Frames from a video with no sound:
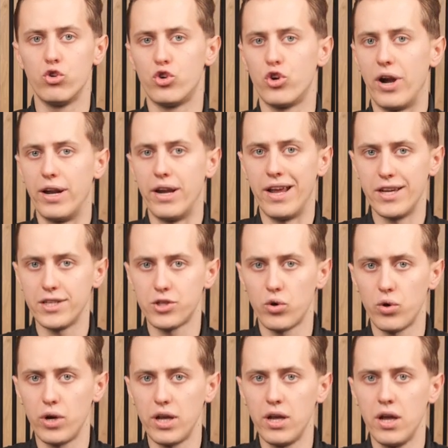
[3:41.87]
In trade
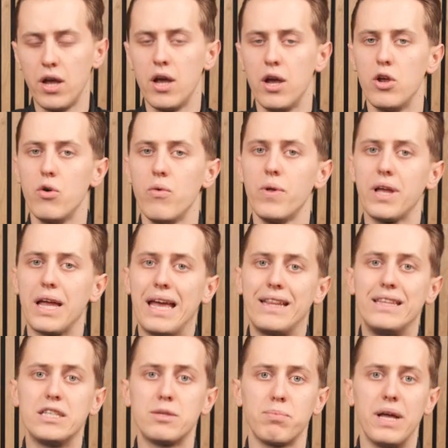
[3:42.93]
history, you will
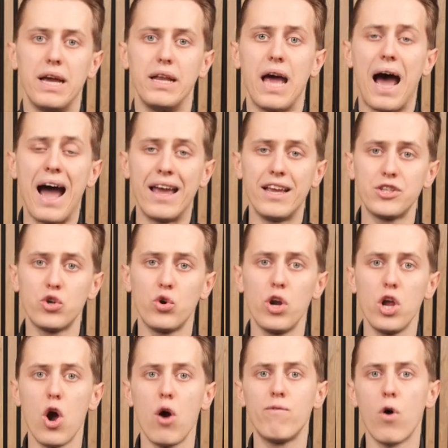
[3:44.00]
get displayed a
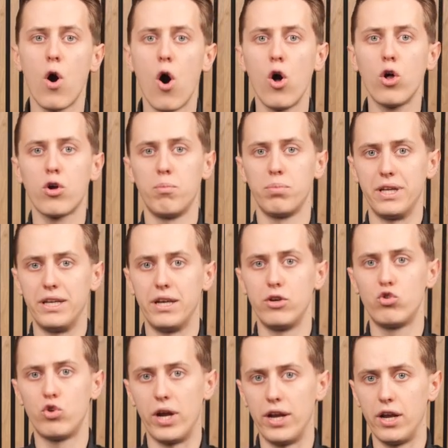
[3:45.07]
history of all
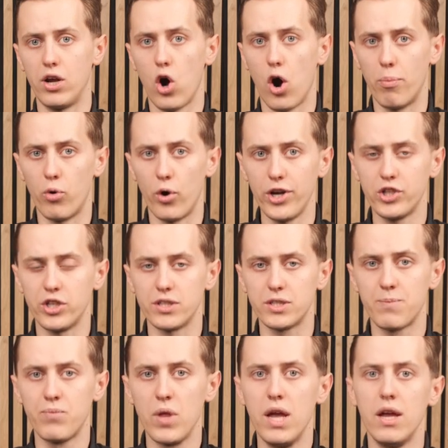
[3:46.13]
completed trading operations,